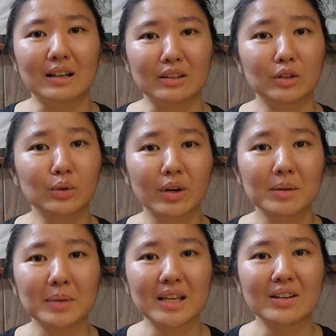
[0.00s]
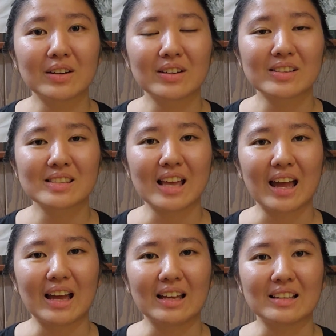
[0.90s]
lure makers,
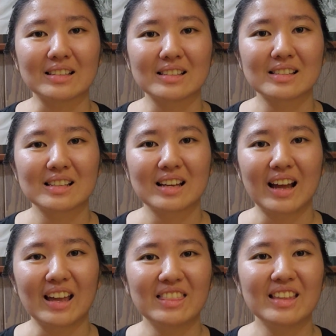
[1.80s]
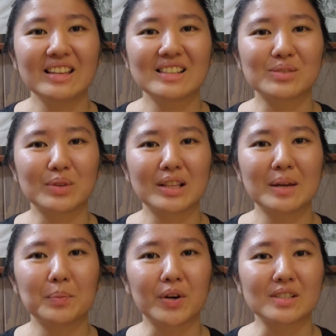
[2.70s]
and I think it's really
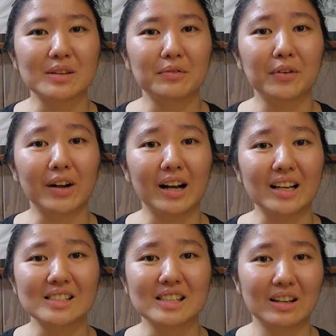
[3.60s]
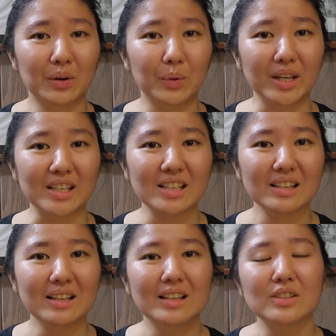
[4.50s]
important for us in Hawaii
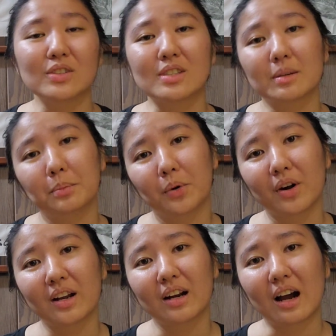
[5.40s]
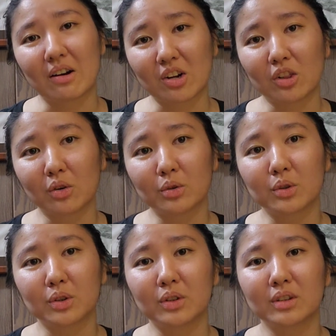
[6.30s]
to support our
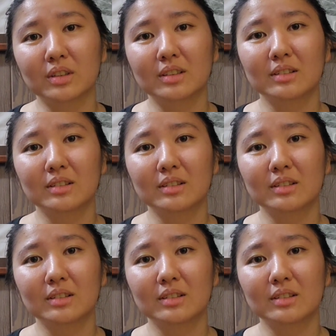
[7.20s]
local